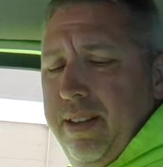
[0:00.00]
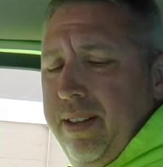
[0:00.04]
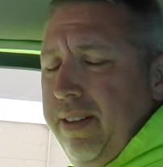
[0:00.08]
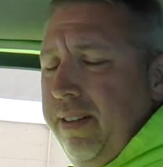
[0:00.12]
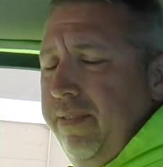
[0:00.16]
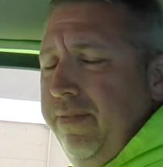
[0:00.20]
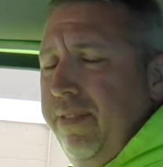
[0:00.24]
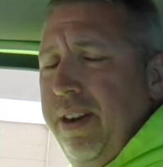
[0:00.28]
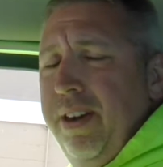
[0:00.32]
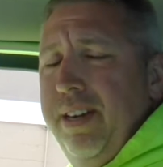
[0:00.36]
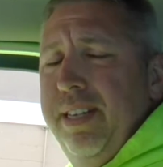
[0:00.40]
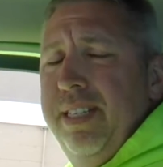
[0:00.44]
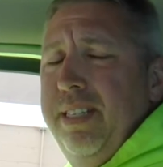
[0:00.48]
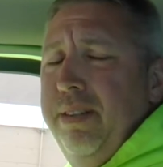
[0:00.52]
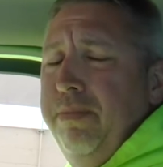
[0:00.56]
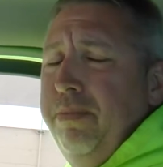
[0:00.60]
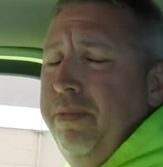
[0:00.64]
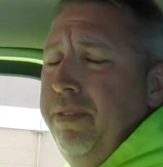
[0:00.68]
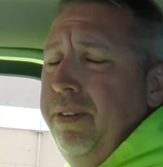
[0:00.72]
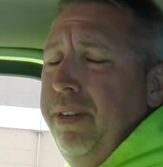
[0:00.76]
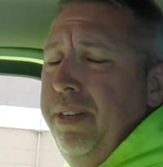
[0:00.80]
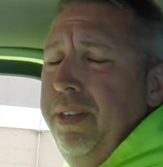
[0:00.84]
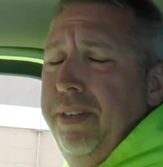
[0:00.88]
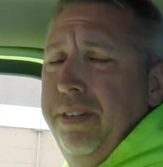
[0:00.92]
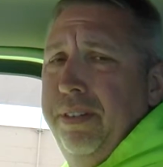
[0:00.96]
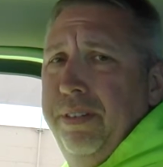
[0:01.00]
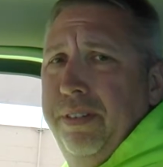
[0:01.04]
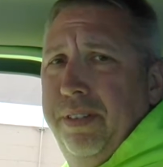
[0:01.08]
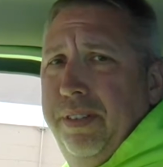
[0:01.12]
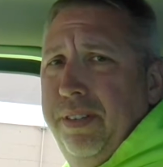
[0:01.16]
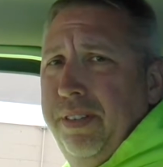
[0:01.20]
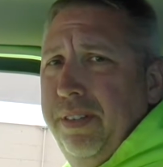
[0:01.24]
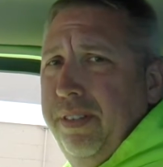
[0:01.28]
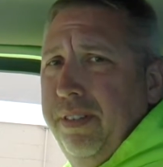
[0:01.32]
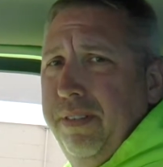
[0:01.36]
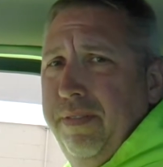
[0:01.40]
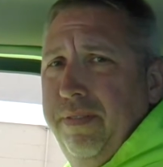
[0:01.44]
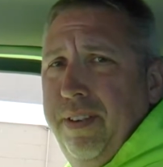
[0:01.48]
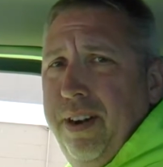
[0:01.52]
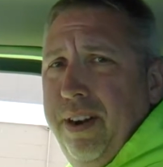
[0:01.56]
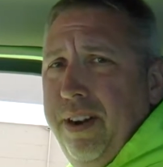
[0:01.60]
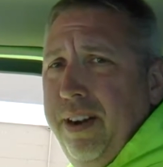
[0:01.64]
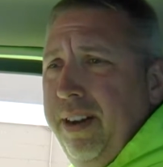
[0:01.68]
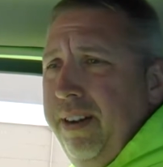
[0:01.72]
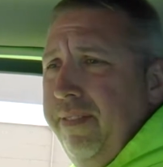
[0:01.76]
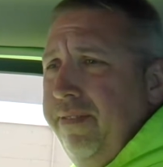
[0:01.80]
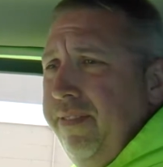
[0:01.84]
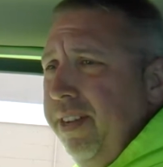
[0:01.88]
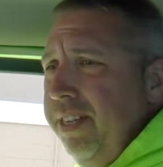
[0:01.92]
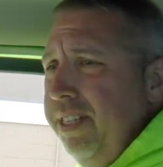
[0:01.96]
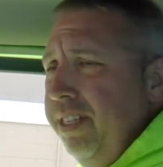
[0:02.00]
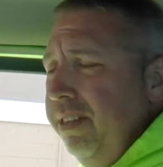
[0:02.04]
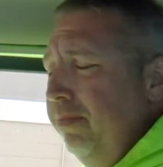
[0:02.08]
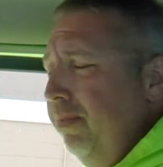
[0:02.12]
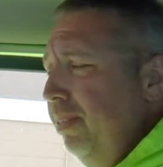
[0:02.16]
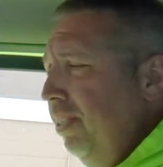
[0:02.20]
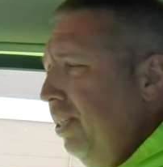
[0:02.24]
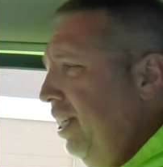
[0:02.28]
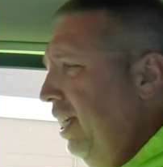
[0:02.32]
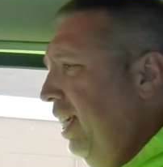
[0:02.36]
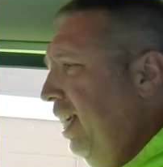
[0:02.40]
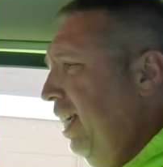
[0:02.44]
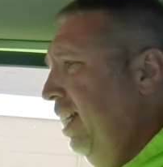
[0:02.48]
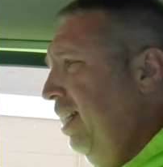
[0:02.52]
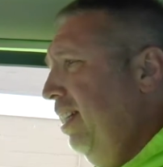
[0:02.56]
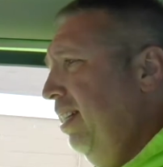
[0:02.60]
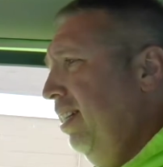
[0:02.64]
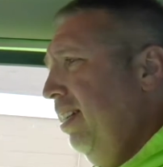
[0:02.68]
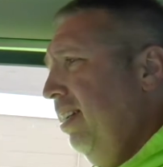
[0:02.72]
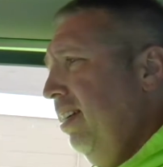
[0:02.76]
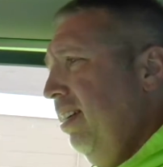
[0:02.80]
Very simple to use, very efficient machine.